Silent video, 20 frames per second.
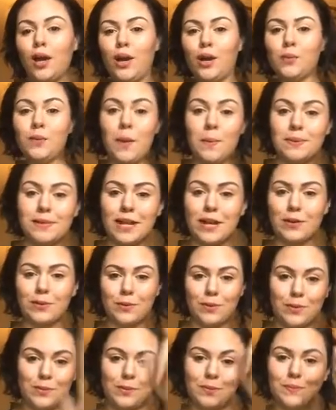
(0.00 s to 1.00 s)
a reptile
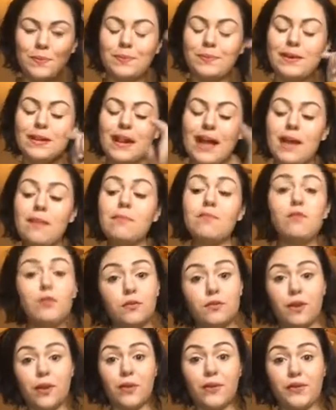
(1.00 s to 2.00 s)
room, but I'm
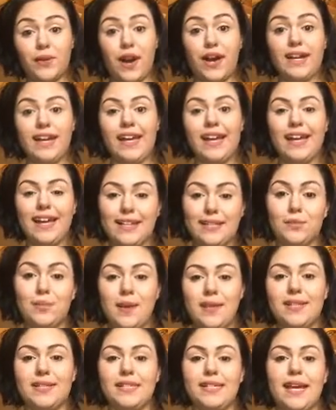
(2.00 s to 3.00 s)
moving Friday. It's
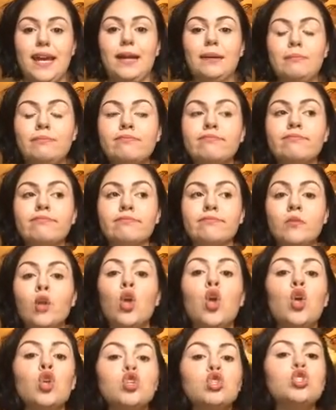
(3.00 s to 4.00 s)
Wednesday.
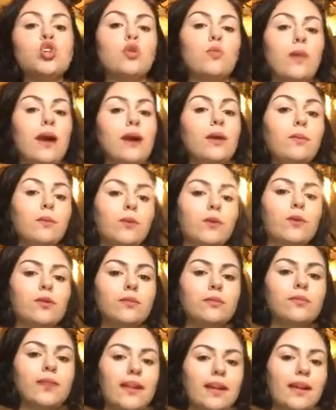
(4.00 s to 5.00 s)
So my
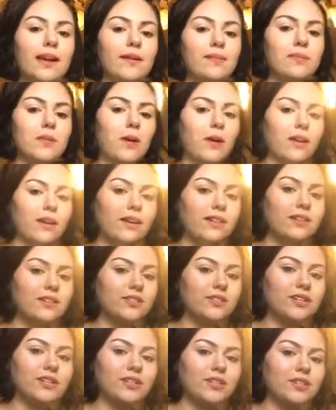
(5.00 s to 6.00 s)
room, like, I'm not
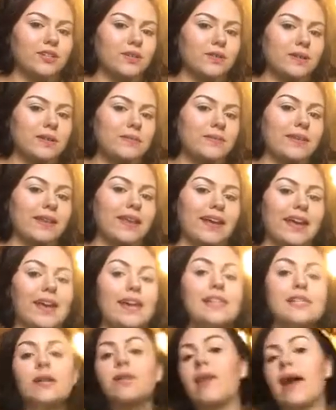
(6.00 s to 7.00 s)
gonna try to show it, but like,
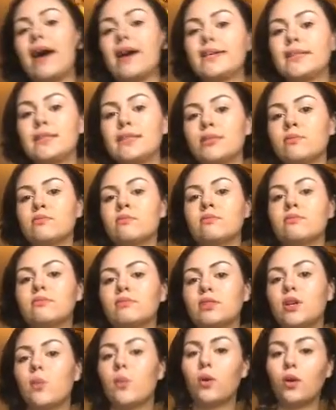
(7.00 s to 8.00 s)
it's a mess.
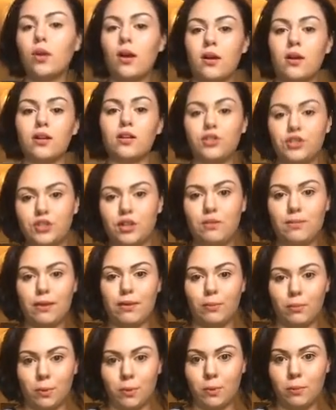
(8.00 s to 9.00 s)
So we're not gonna show my
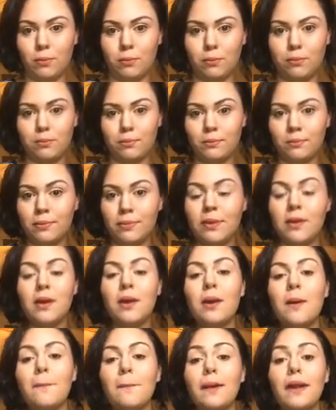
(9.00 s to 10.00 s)
room.
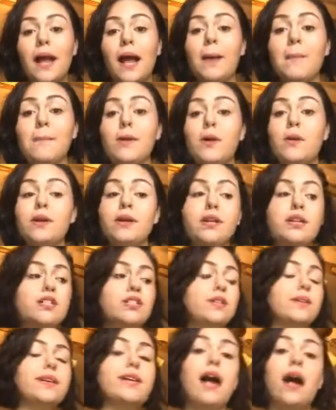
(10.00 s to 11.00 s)
But I'm going
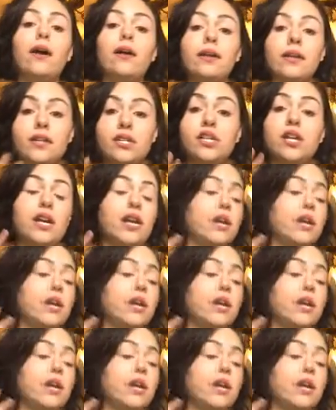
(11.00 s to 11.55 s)
to get out each